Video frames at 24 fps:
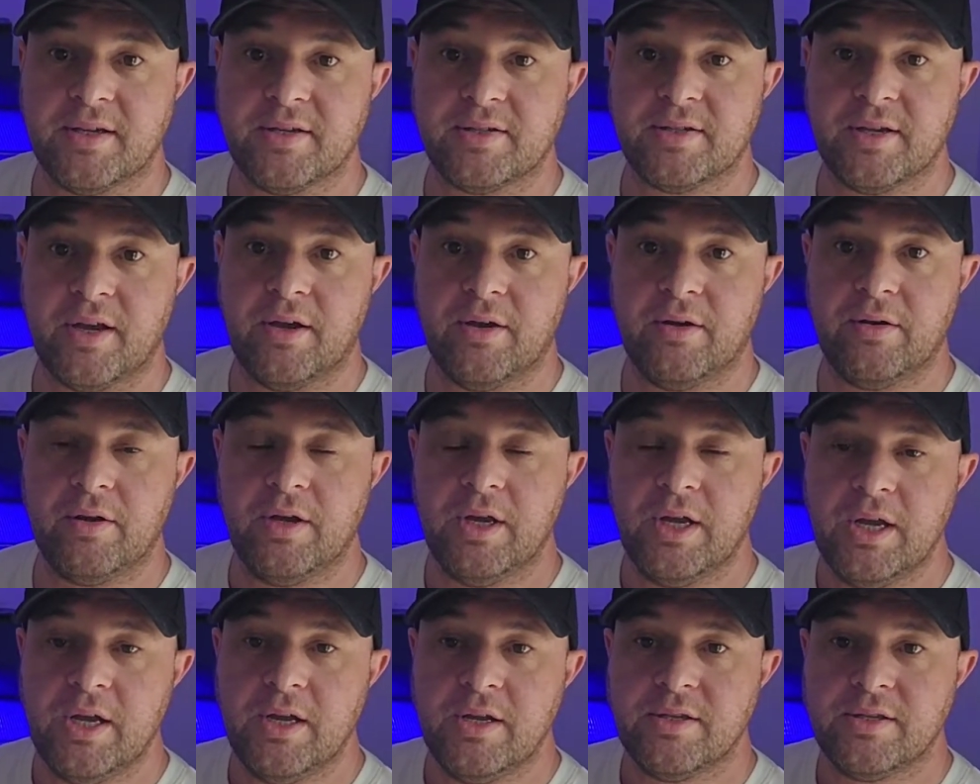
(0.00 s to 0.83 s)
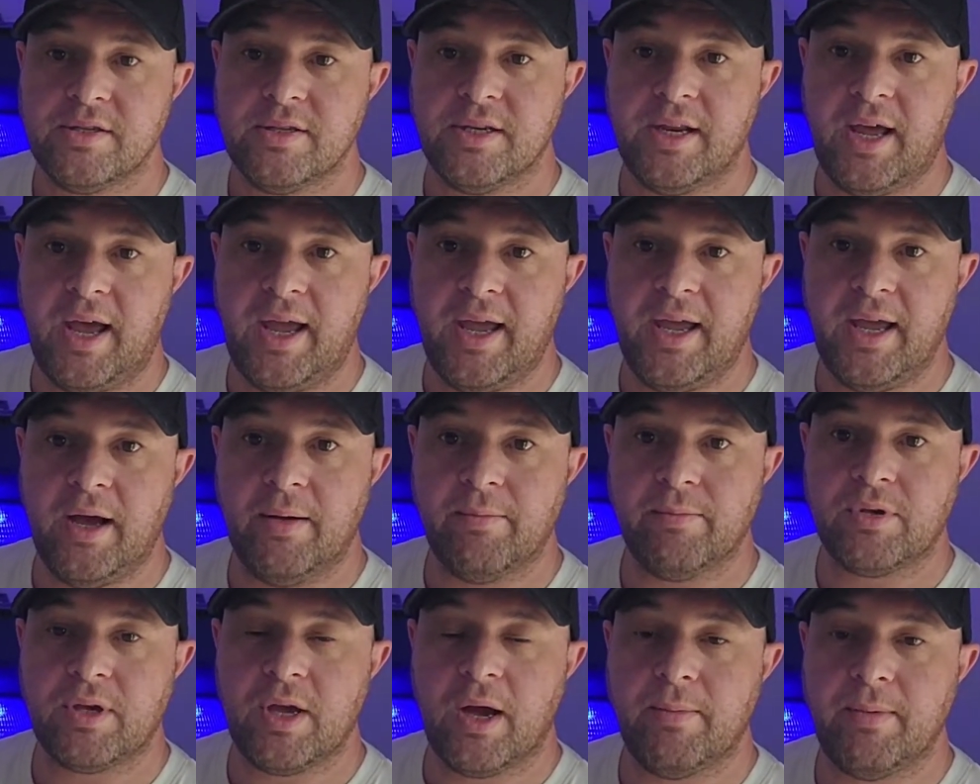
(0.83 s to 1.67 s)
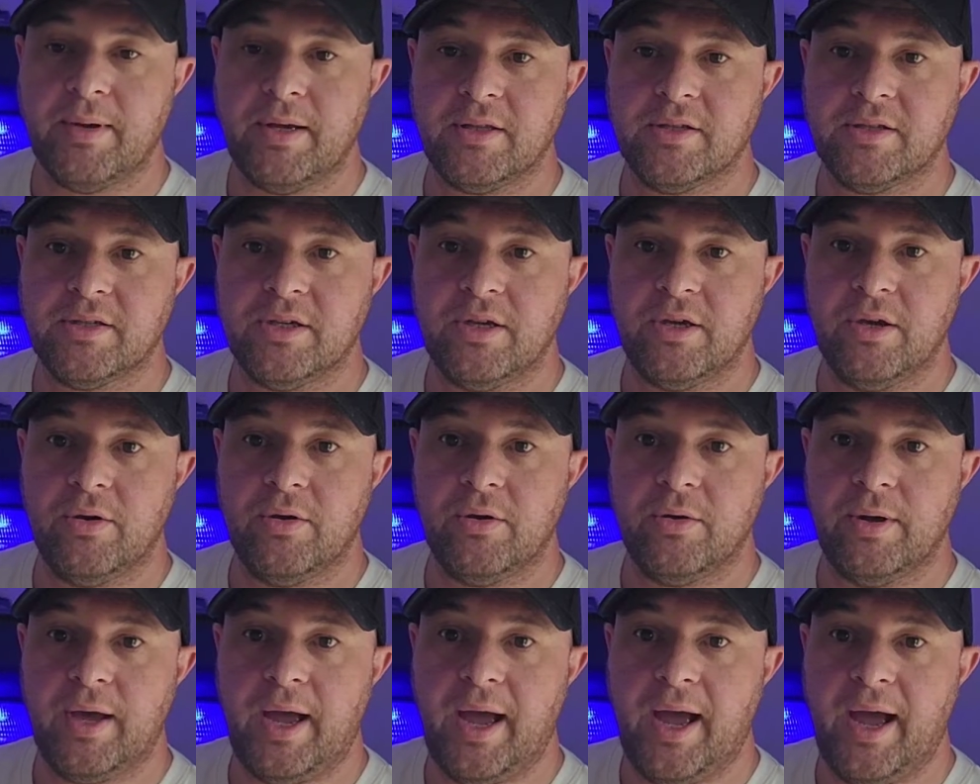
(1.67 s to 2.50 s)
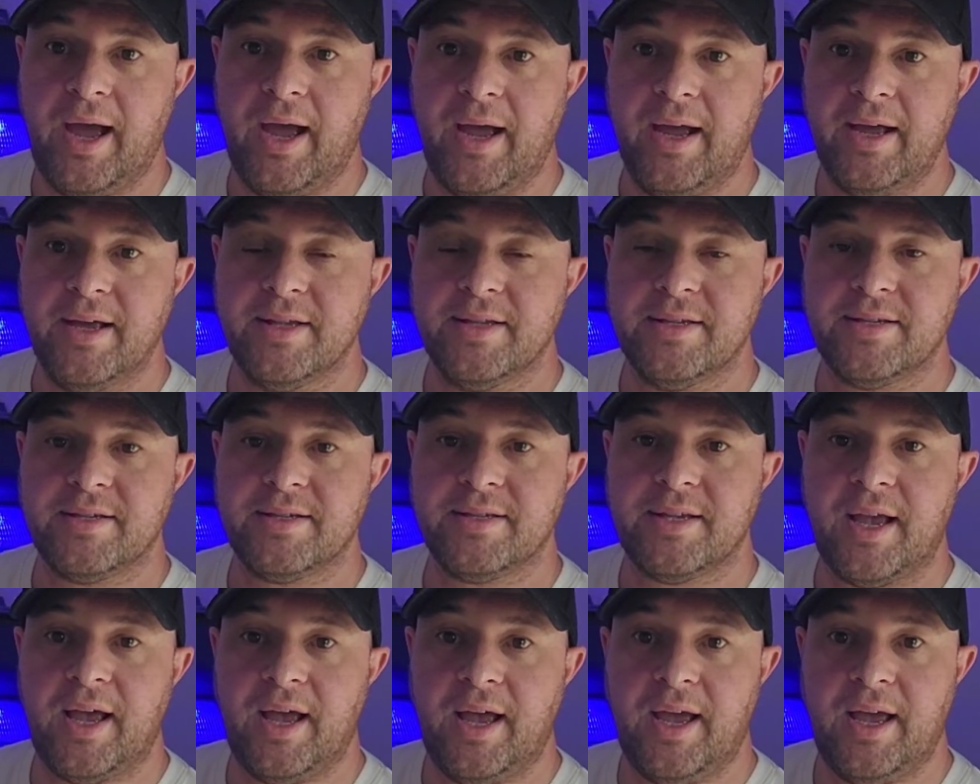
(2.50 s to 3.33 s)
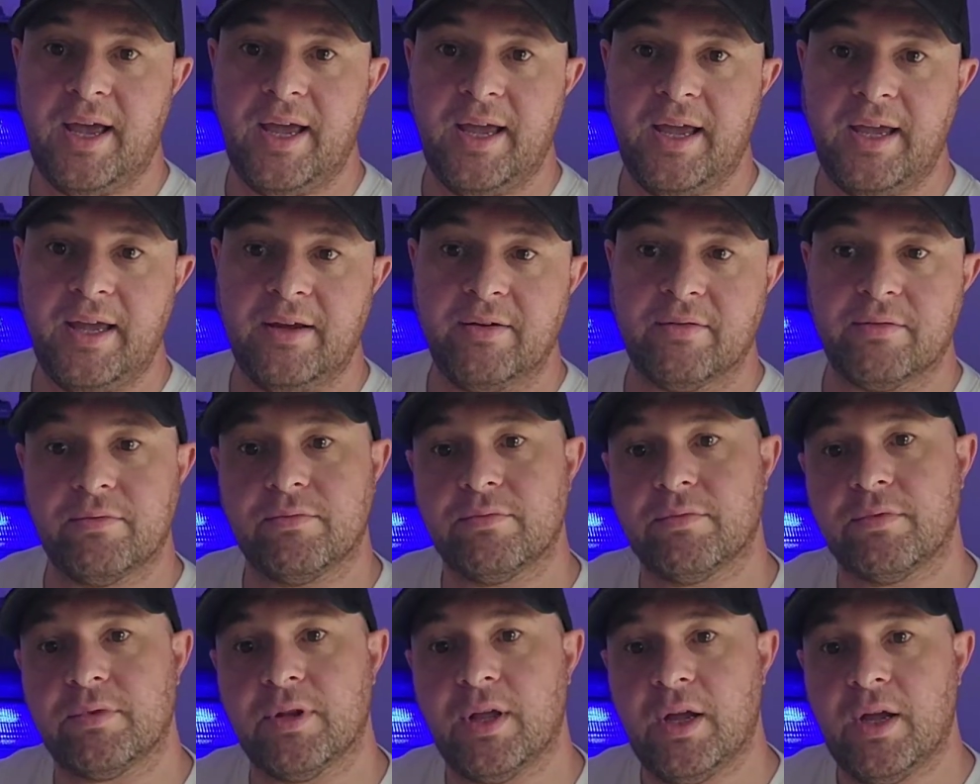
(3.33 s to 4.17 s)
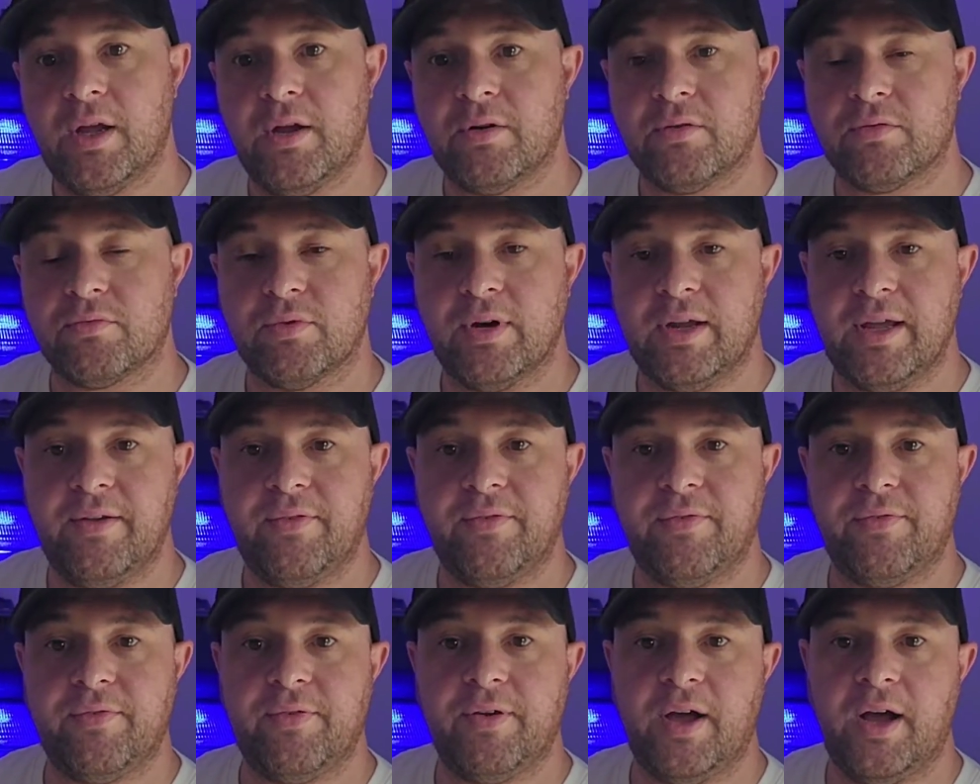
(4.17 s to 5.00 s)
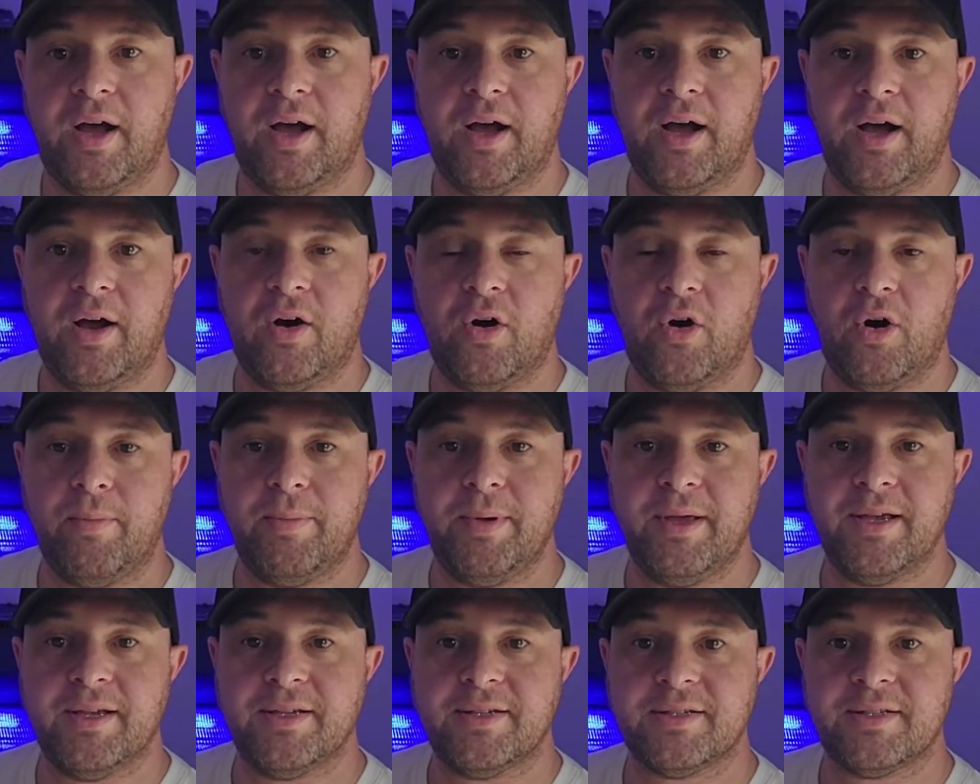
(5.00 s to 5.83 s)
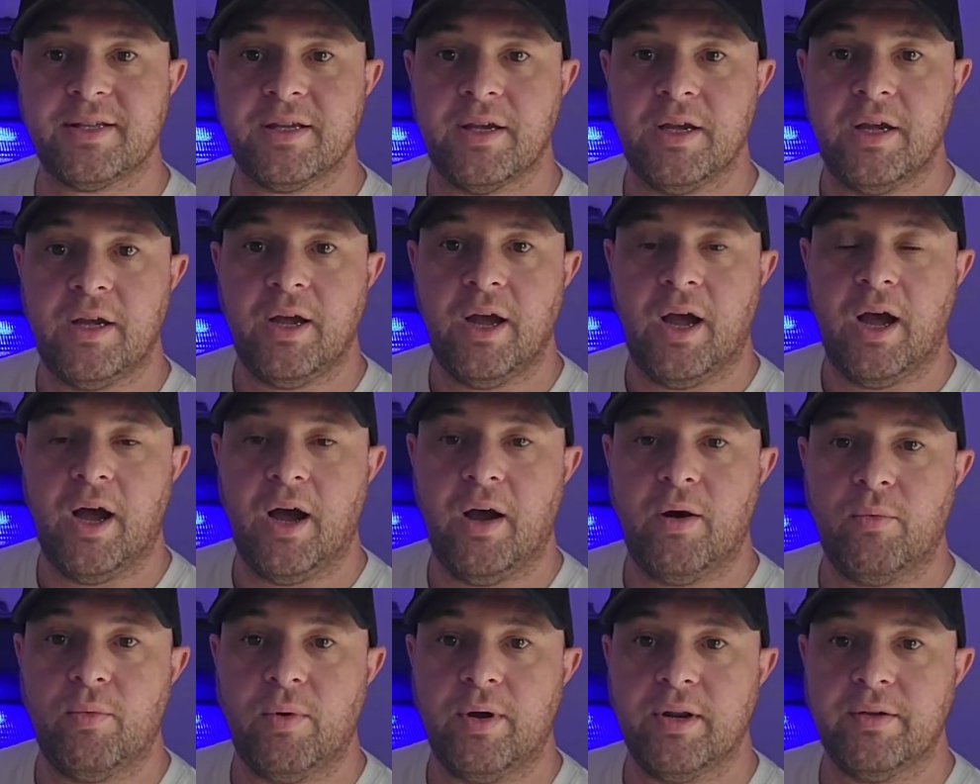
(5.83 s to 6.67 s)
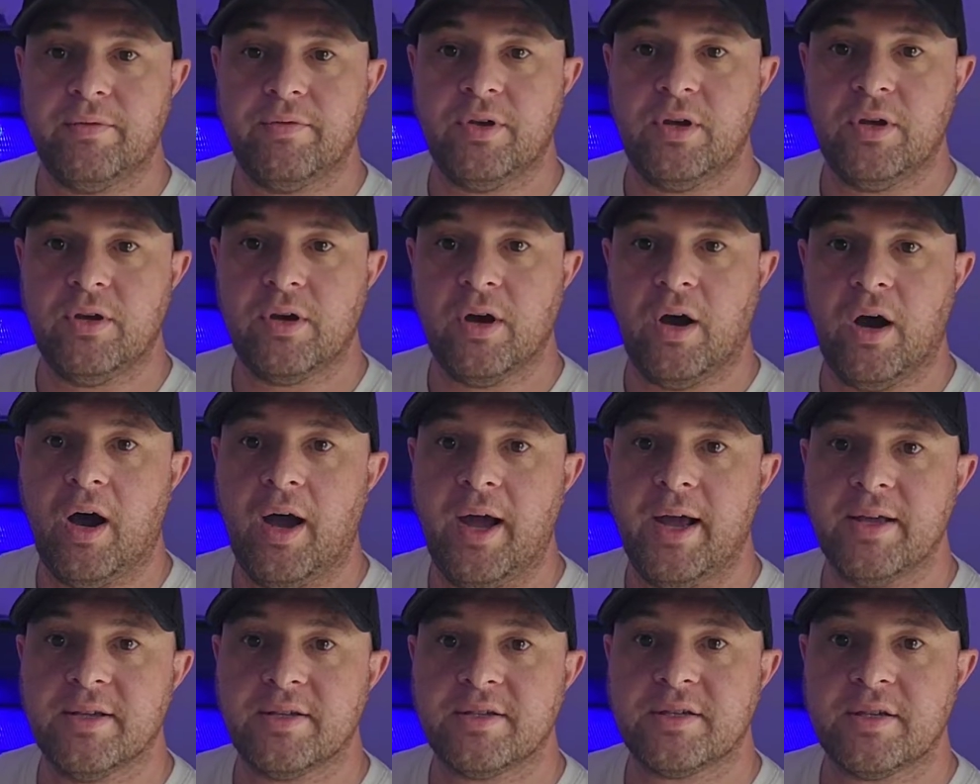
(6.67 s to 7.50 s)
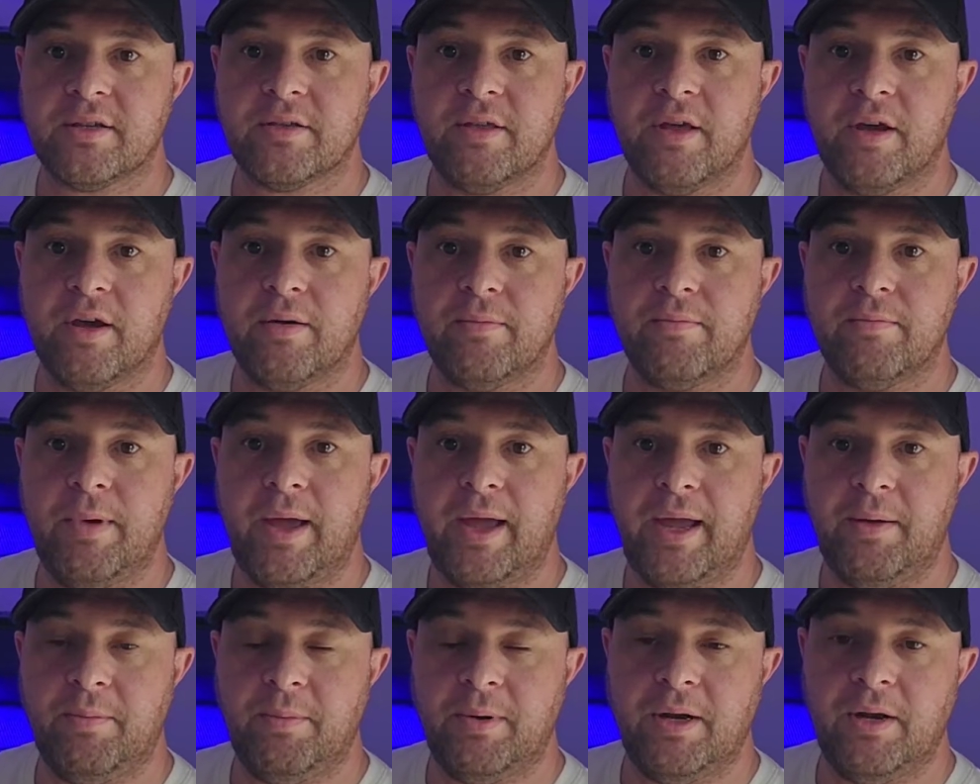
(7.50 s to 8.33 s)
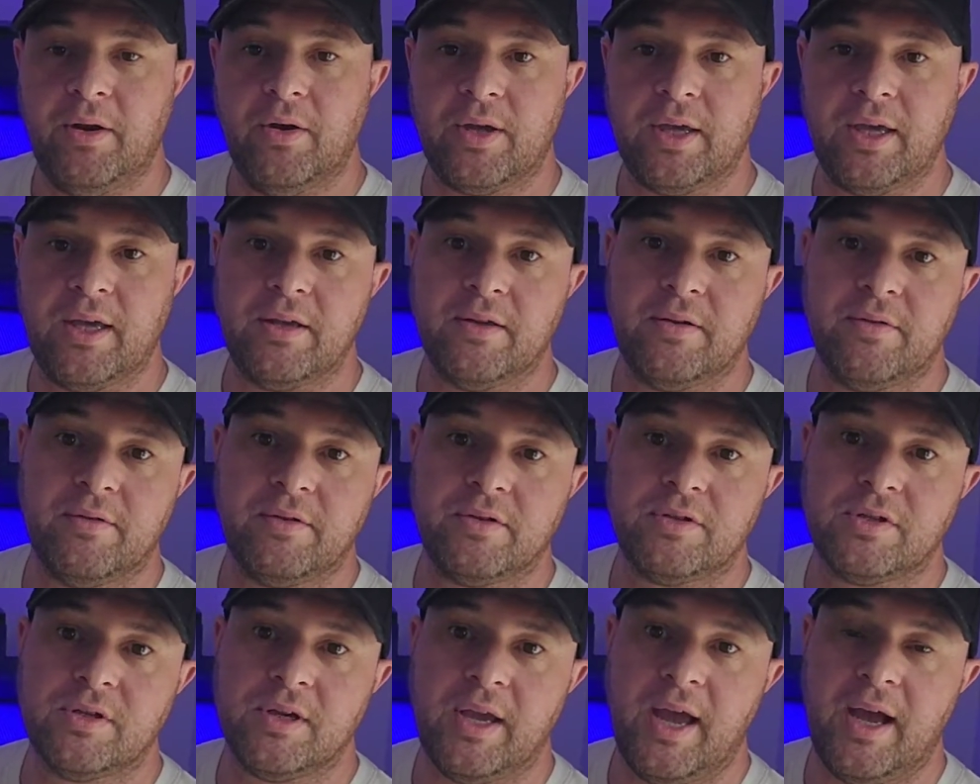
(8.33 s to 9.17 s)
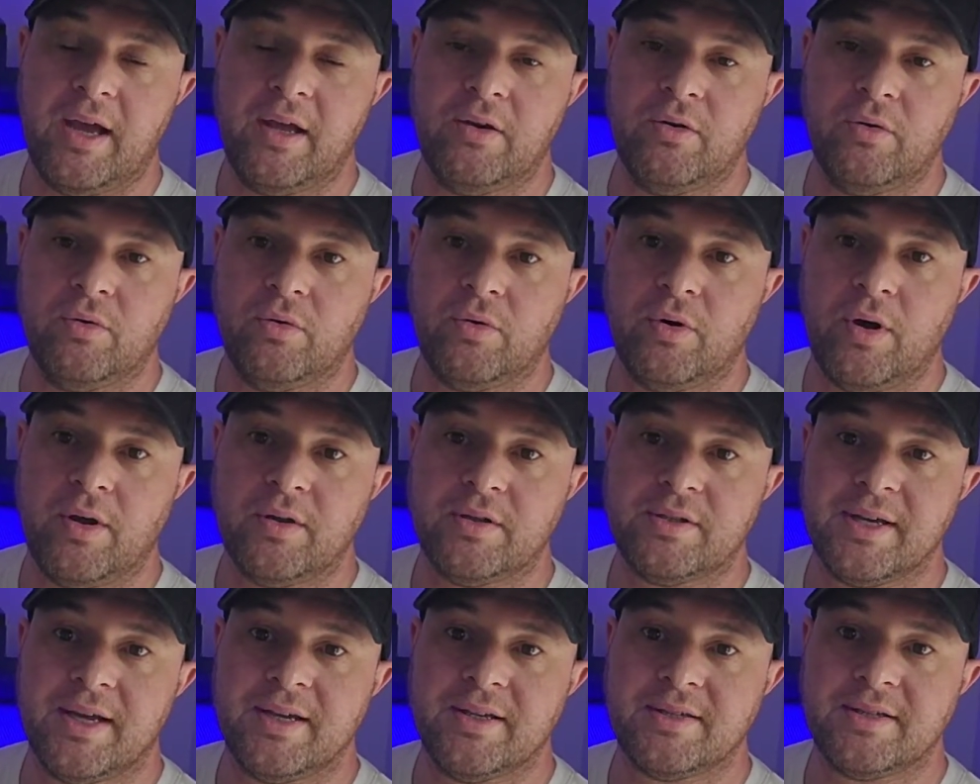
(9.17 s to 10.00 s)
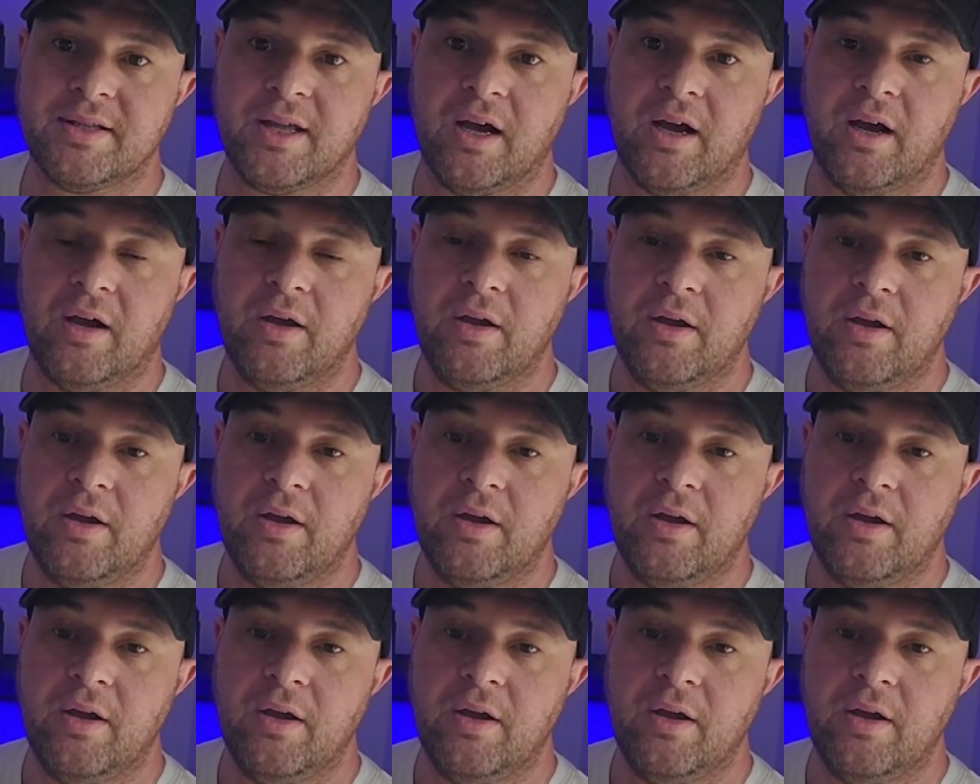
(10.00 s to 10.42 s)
So today I'm coming to you as a reef uh, hobbyist, uh, one of you guys that may be looking to get an auto tester